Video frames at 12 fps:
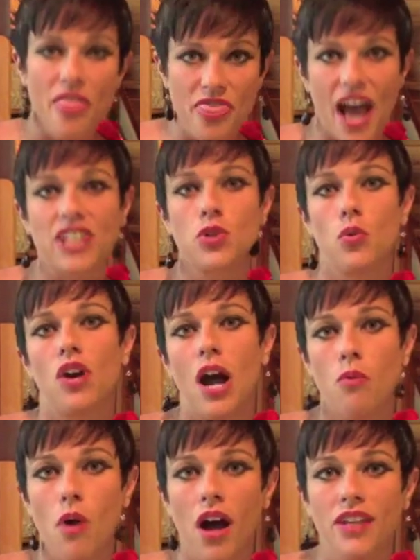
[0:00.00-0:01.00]
That's where
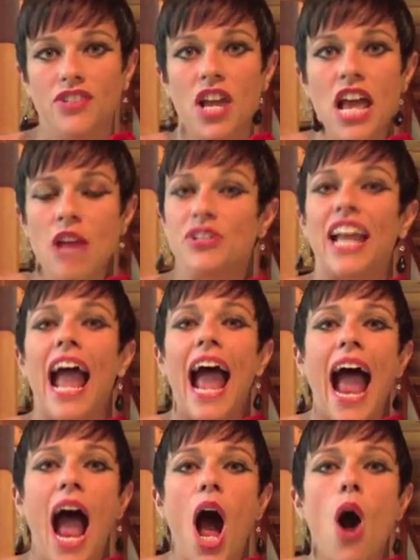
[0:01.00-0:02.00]
I was. It's like,
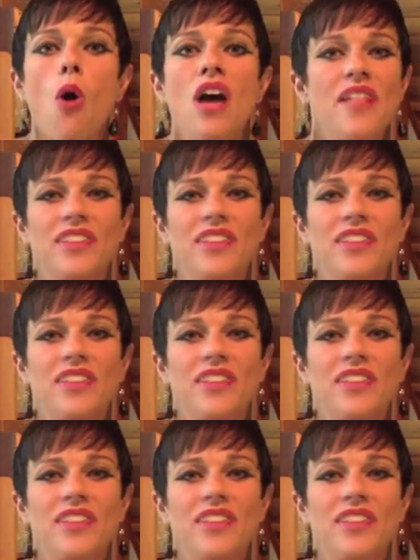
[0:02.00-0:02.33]
how?